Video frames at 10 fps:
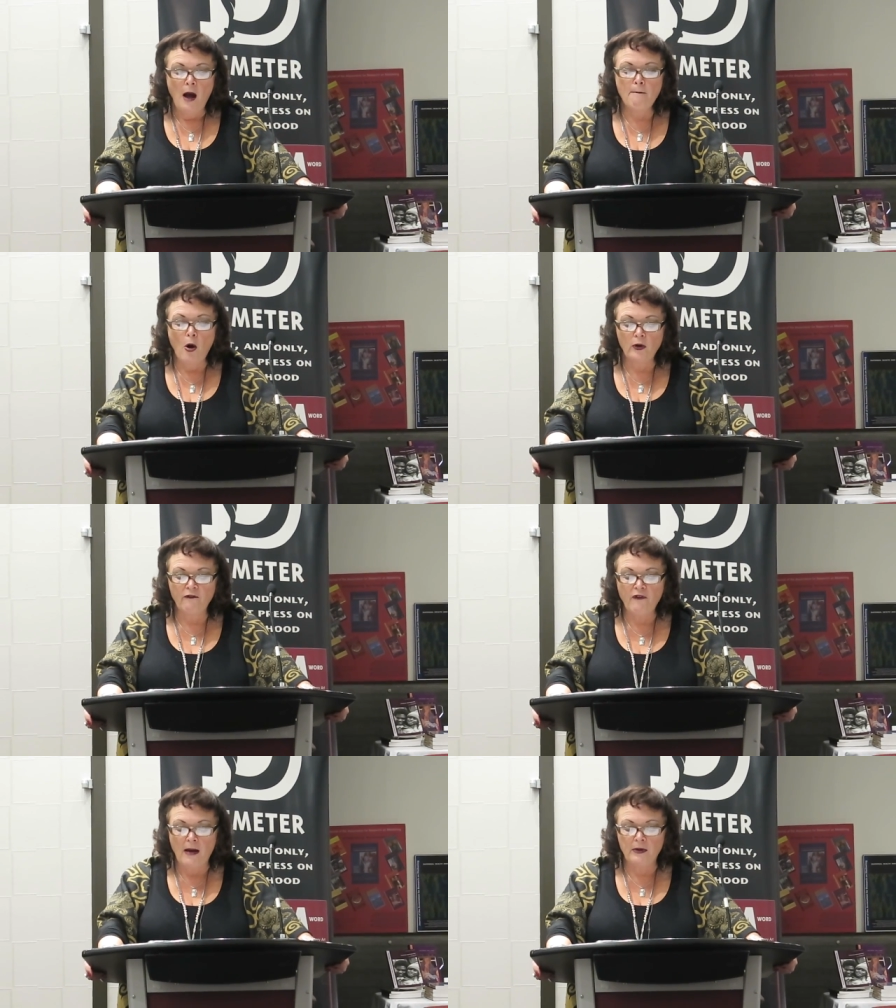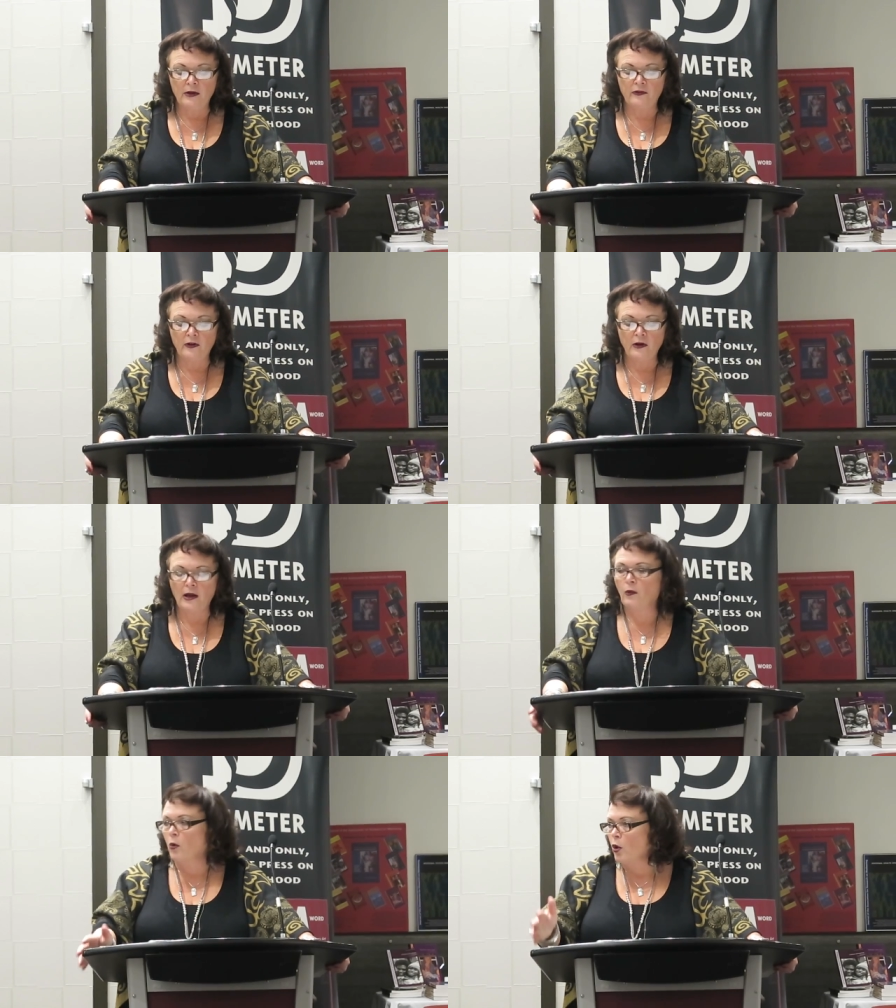A mode of feminism, and
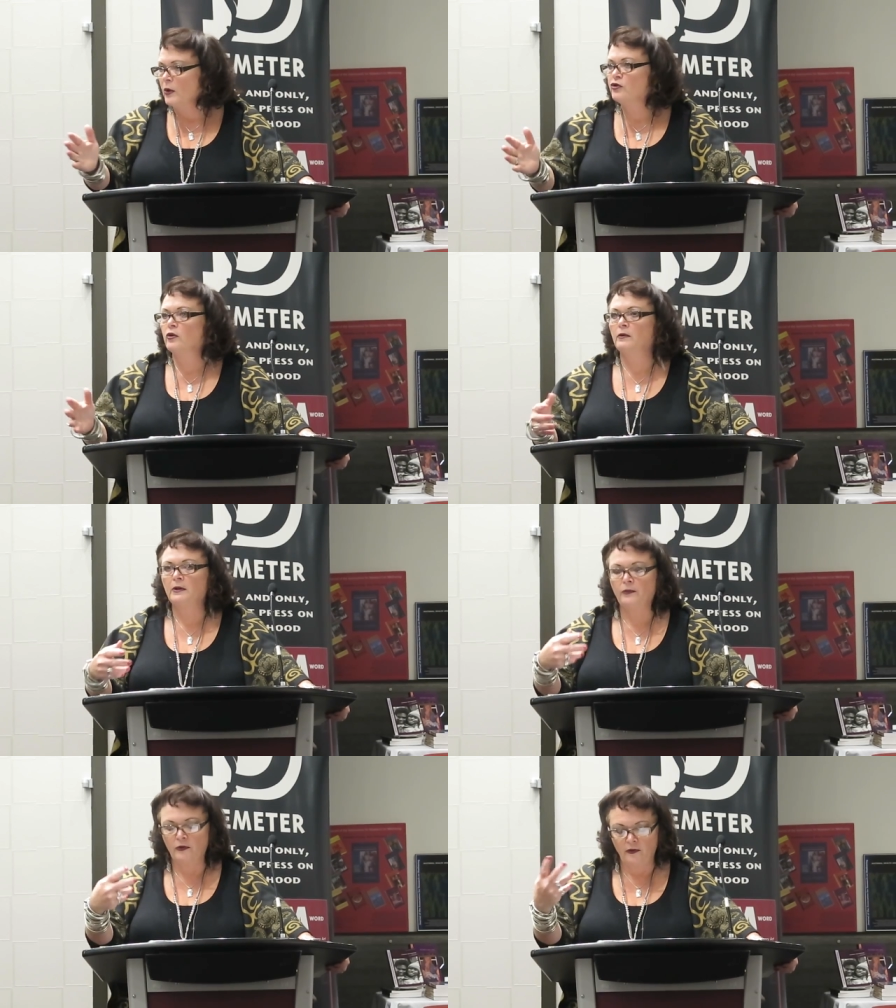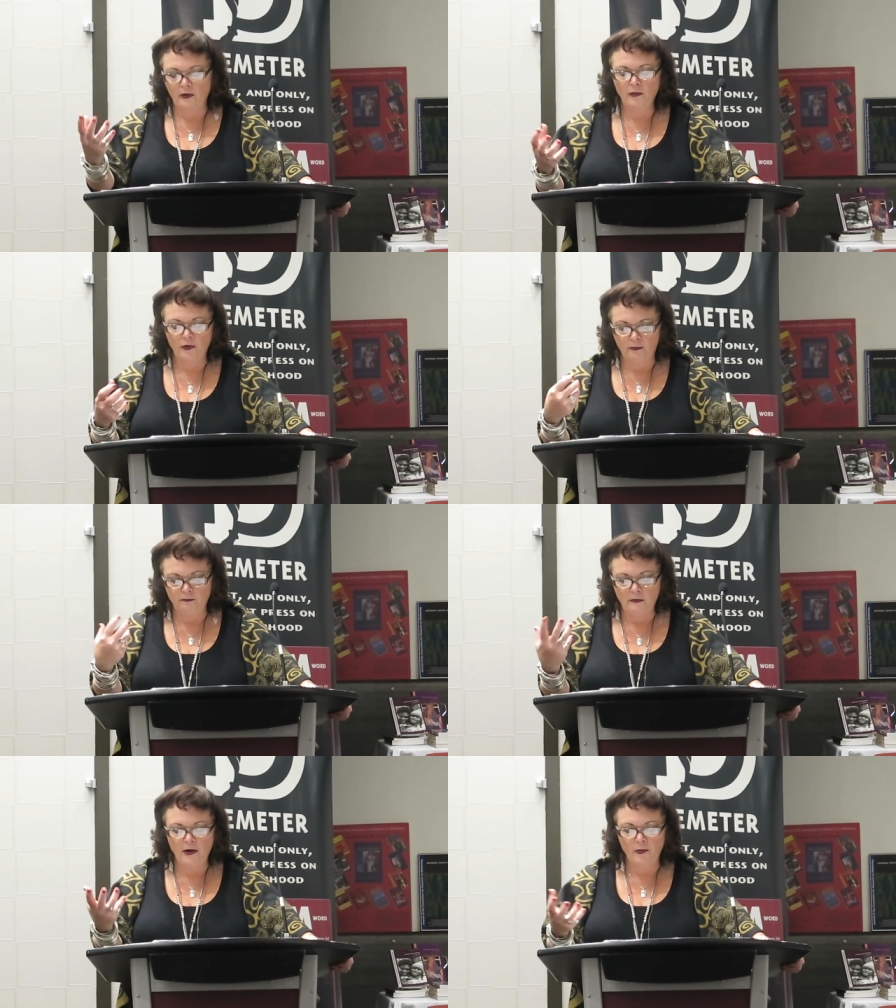I won't go into it, but
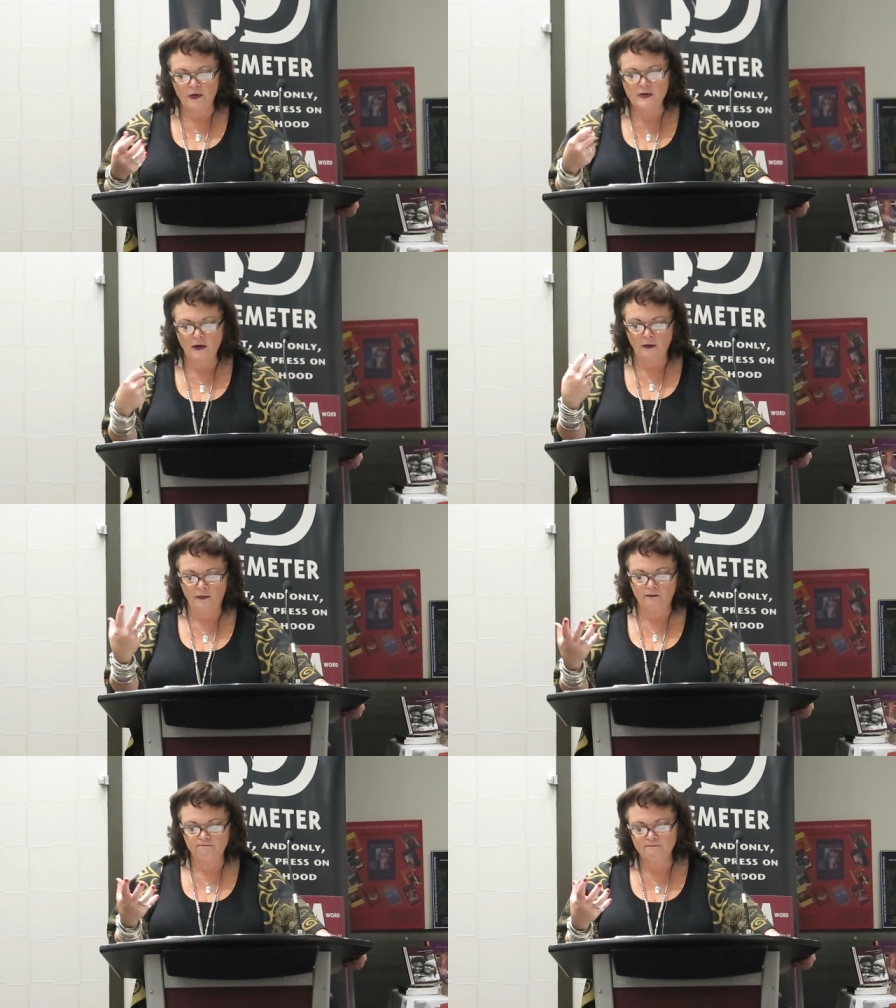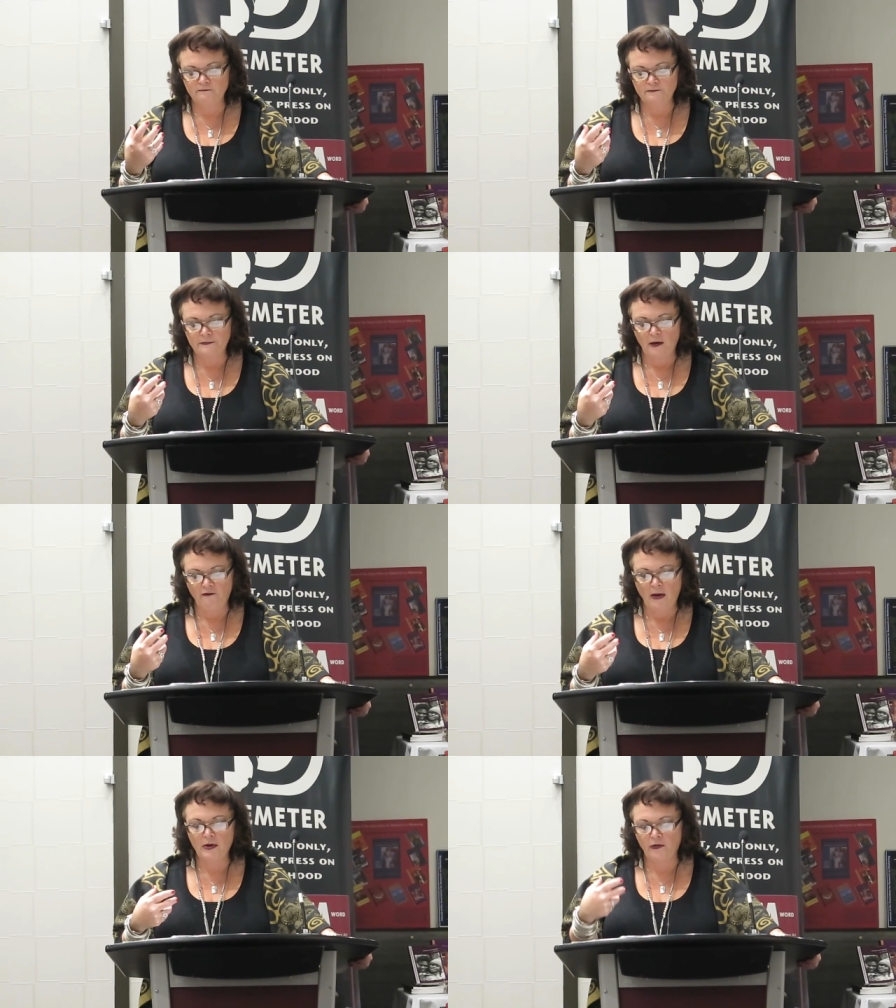it was a
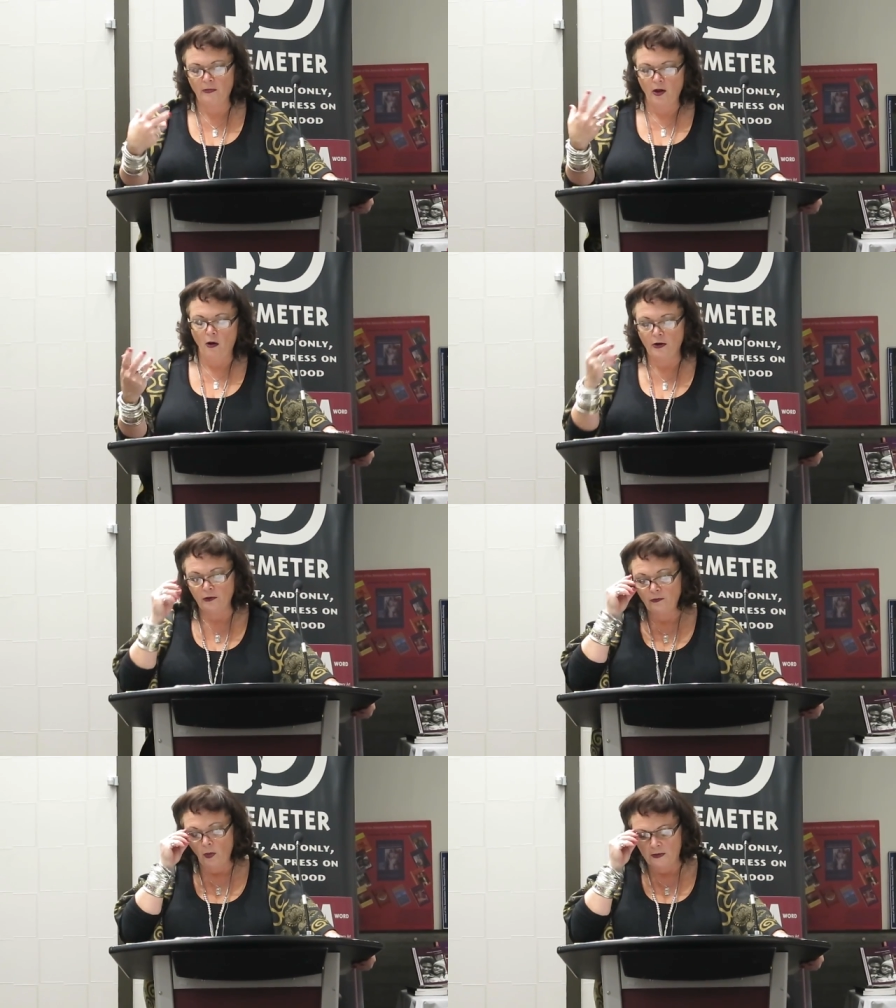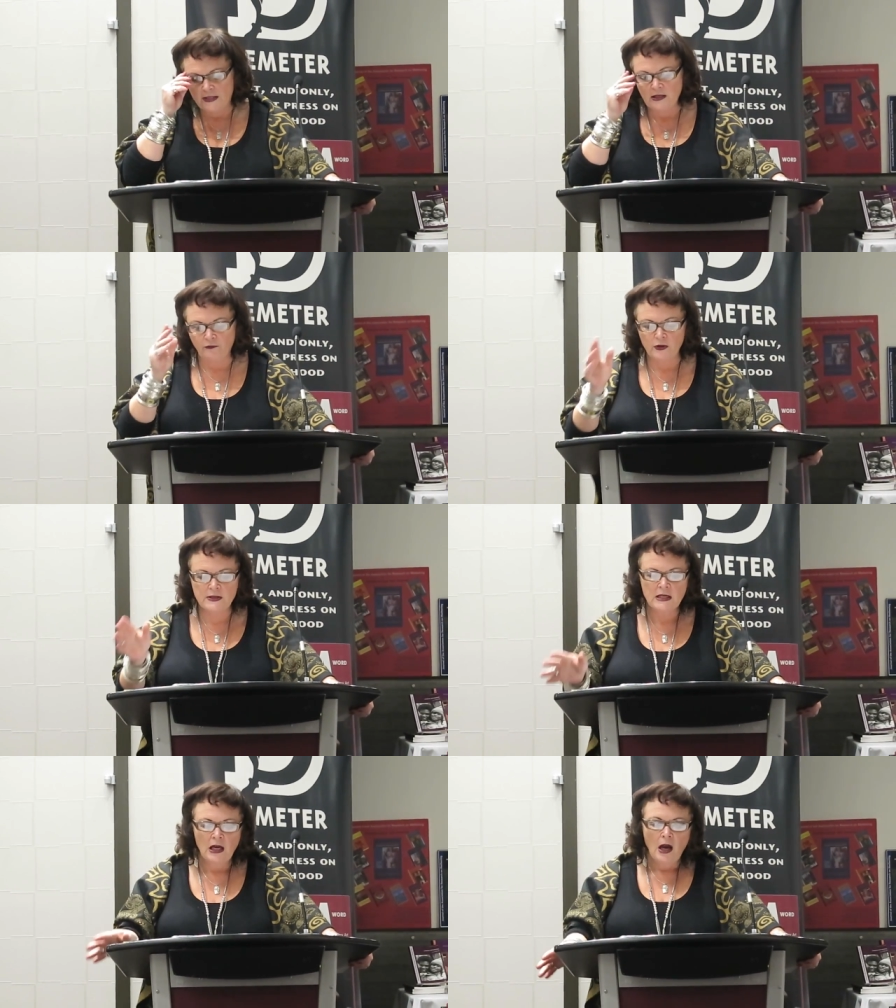feminism that honored women's
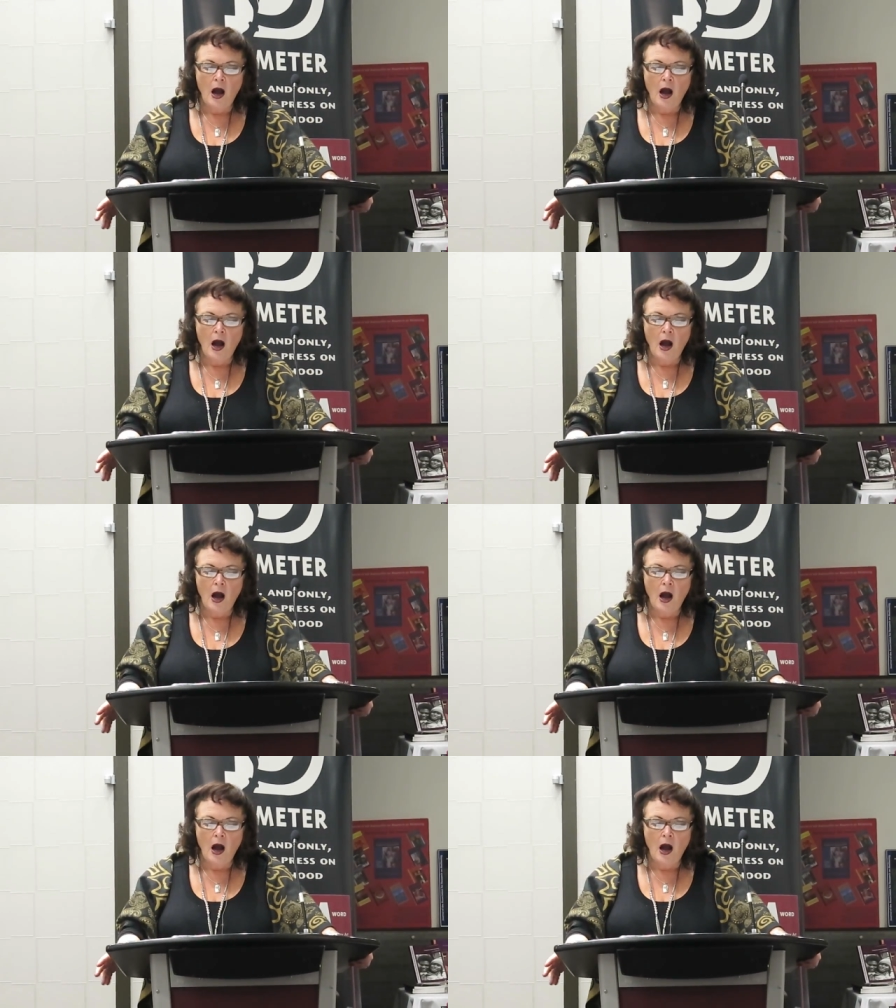difference.